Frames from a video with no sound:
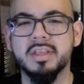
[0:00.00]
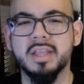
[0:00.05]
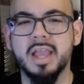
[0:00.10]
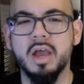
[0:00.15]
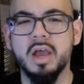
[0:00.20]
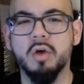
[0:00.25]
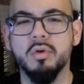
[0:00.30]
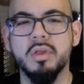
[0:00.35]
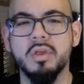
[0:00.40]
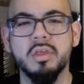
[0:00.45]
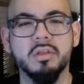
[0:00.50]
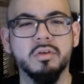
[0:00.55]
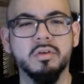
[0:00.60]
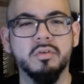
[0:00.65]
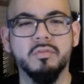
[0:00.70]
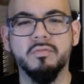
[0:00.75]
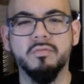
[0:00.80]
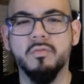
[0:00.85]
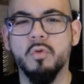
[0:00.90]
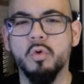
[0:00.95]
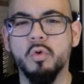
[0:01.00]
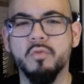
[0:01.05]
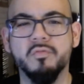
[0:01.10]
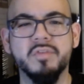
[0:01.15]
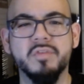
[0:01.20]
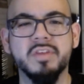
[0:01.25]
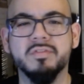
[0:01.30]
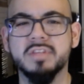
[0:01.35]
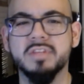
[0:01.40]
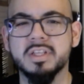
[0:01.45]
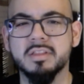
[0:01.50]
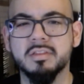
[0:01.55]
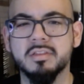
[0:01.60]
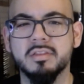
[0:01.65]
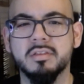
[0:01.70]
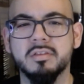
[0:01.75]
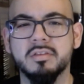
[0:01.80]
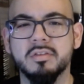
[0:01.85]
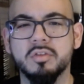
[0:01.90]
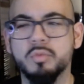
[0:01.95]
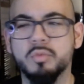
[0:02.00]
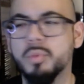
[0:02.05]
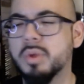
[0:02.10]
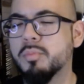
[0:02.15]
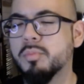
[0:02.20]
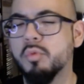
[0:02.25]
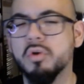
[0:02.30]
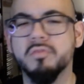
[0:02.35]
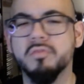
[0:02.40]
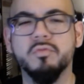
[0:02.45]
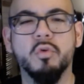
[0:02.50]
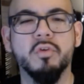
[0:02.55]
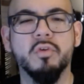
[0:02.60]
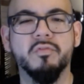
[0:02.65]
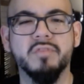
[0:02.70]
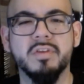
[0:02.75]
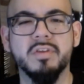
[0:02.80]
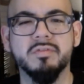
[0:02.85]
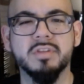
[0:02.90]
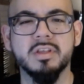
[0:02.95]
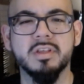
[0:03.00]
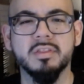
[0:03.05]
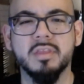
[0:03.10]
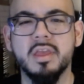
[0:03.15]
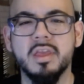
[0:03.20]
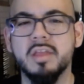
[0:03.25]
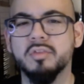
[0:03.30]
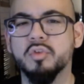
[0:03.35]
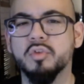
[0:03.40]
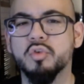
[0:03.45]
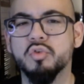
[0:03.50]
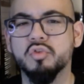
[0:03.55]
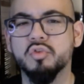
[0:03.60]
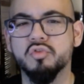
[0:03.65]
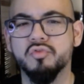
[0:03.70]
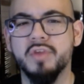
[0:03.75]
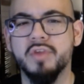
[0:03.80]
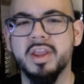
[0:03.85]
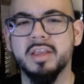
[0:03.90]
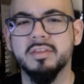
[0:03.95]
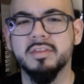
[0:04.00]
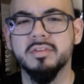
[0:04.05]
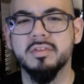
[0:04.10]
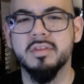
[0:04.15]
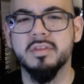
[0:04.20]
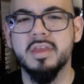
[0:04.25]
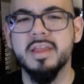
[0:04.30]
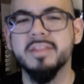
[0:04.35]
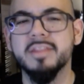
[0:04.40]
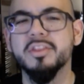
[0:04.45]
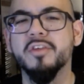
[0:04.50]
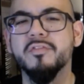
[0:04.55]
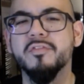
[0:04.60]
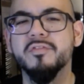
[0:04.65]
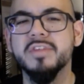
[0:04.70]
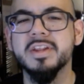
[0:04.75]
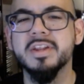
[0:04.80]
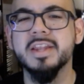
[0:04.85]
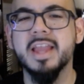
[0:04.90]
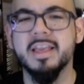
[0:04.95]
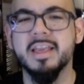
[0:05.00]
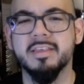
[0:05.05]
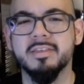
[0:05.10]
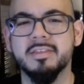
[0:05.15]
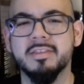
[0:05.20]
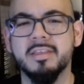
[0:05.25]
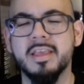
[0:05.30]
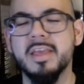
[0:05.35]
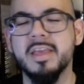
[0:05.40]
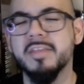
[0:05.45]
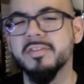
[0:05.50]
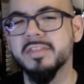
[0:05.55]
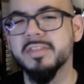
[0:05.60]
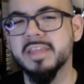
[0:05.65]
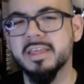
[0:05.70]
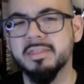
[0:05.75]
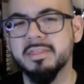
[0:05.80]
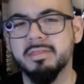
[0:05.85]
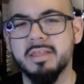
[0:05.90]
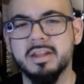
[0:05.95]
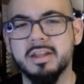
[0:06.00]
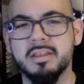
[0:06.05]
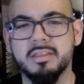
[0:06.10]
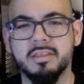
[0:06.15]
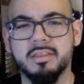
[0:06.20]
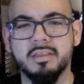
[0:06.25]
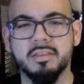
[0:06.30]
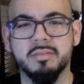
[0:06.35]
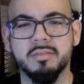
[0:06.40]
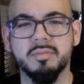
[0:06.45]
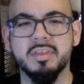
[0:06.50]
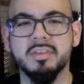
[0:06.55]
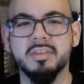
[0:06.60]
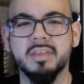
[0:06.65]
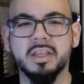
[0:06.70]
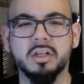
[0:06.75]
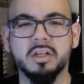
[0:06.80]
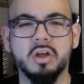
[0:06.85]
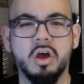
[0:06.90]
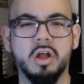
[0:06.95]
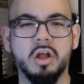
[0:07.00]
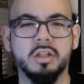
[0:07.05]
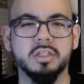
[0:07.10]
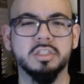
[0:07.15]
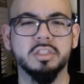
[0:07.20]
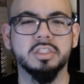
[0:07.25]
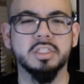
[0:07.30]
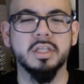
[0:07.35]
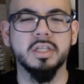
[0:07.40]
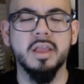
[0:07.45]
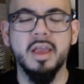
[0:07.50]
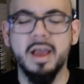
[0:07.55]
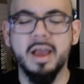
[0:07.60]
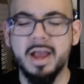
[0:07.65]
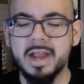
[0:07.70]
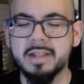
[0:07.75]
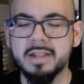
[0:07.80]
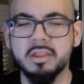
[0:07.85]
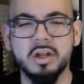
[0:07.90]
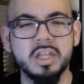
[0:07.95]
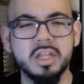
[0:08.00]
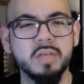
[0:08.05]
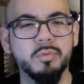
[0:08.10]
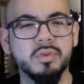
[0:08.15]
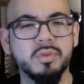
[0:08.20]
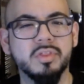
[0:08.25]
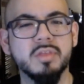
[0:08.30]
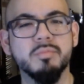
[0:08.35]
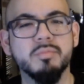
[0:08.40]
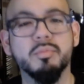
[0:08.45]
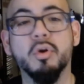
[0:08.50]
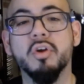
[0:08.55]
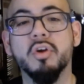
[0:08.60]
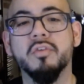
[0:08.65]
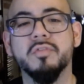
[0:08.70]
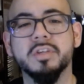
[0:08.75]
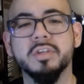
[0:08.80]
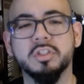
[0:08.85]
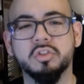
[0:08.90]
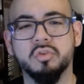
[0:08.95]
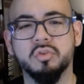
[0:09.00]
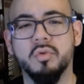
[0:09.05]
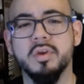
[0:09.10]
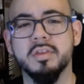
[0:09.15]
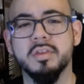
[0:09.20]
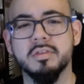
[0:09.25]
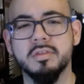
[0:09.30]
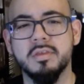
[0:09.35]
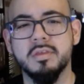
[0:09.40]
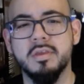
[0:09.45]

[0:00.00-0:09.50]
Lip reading: out 450s, springboard 450s, the strength, the finesse, the athleticism, the psychology. I thought he was the perfect choice